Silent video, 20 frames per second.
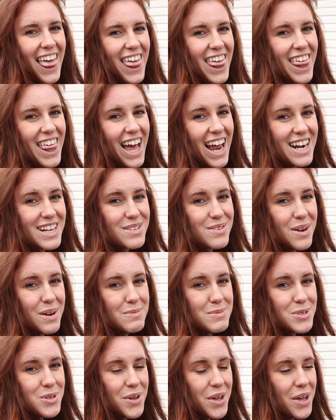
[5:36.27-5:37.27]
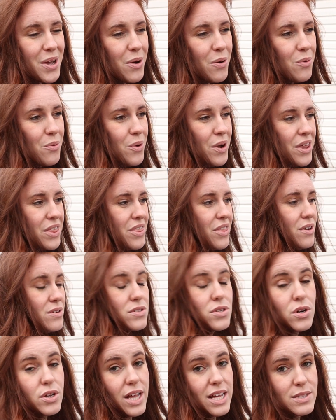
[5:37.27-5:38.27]
So that is what I'm doing with
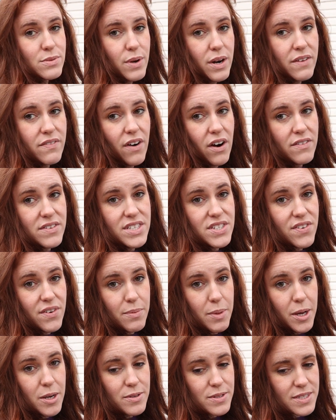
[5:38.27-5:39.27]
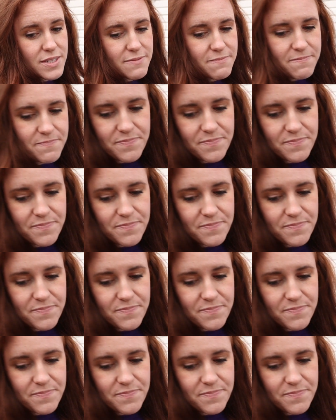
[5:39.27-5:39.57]
those, or that's what I've harvested from those.